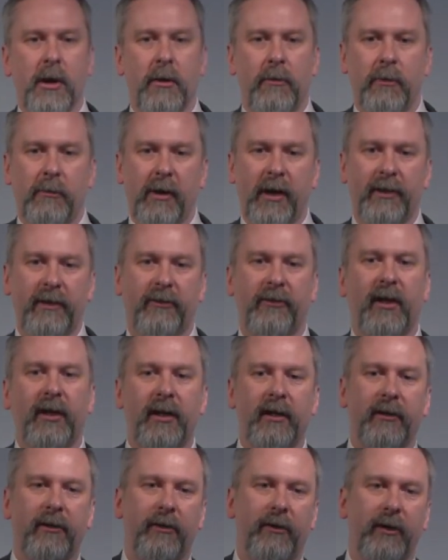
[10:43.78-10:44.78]
We ran the
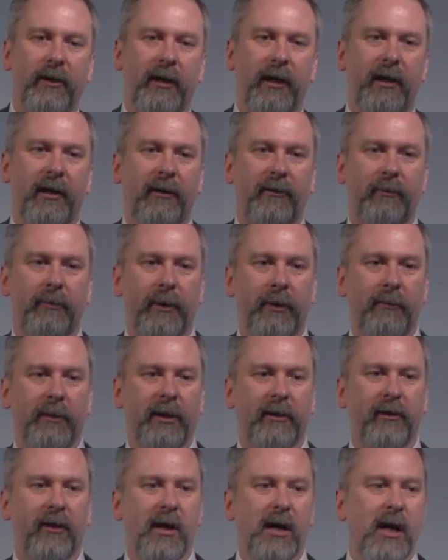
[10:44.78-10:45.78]
second 30-day
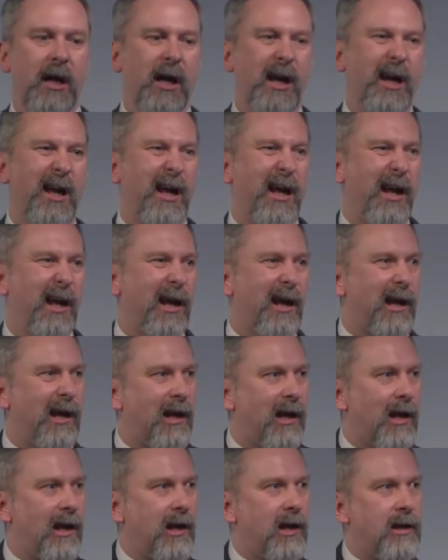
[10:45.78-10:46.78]
experiment,
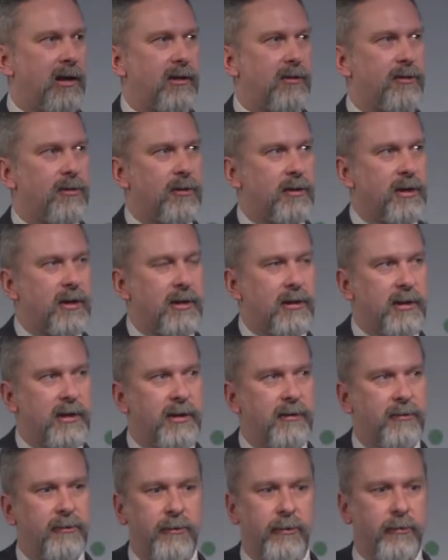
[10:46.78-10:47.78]
and it took at
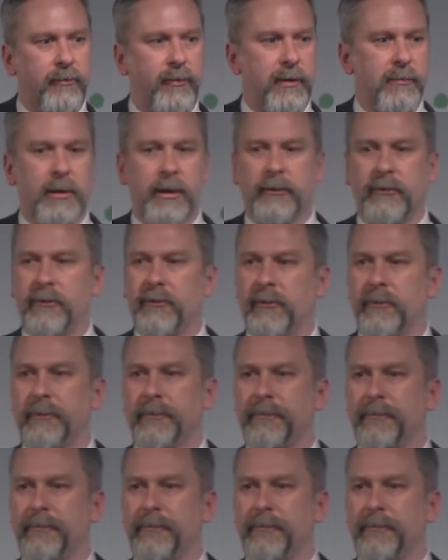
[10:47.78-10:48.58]
least 3 months.